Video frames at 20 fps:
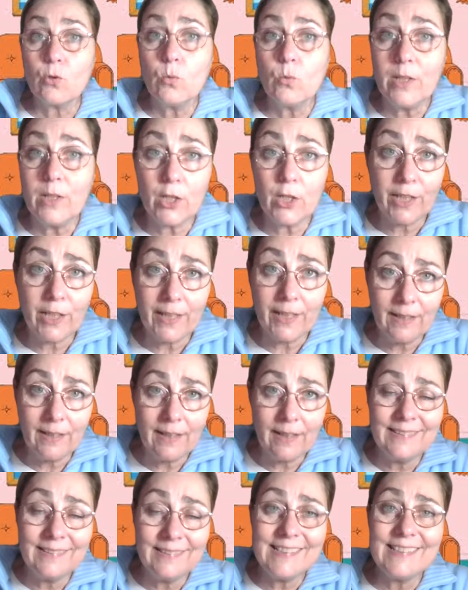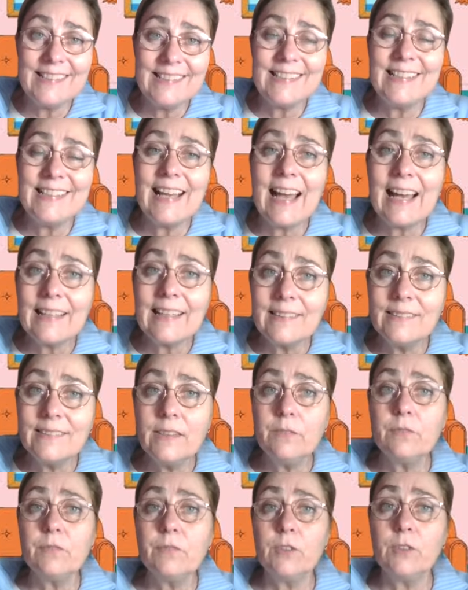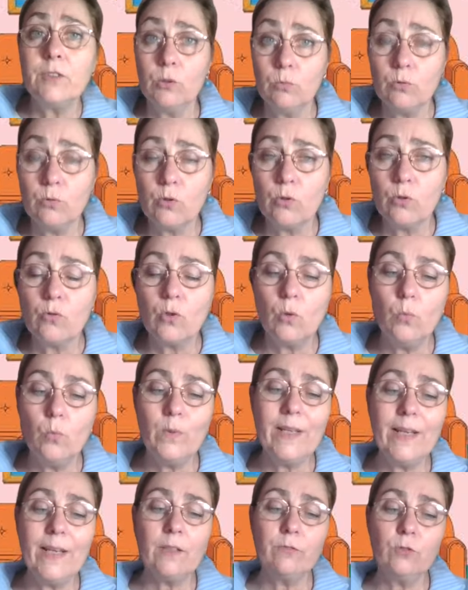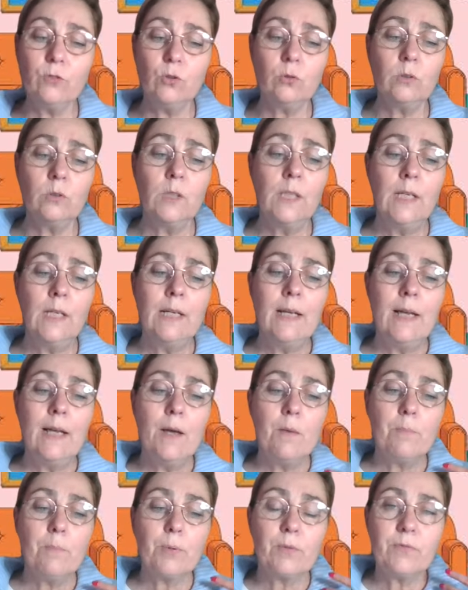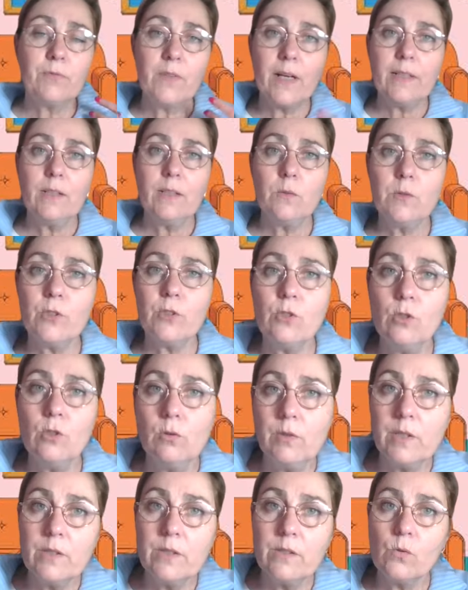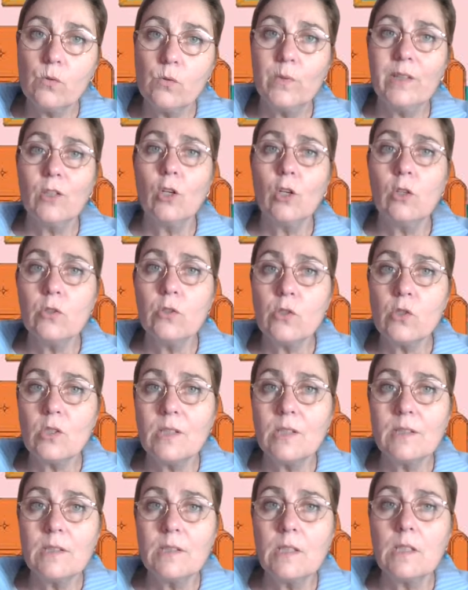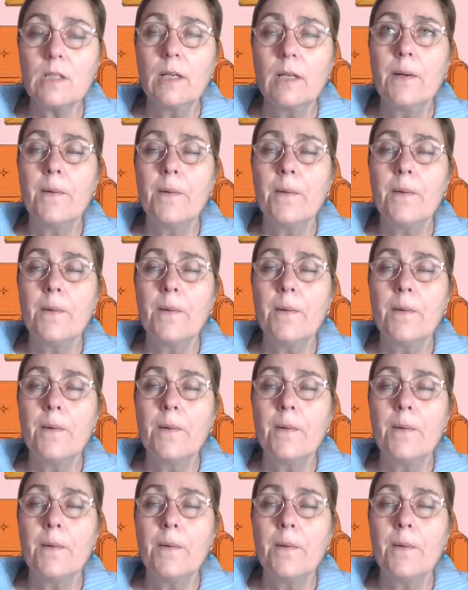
true learning, and this is the active use. So we have to provide our students with constant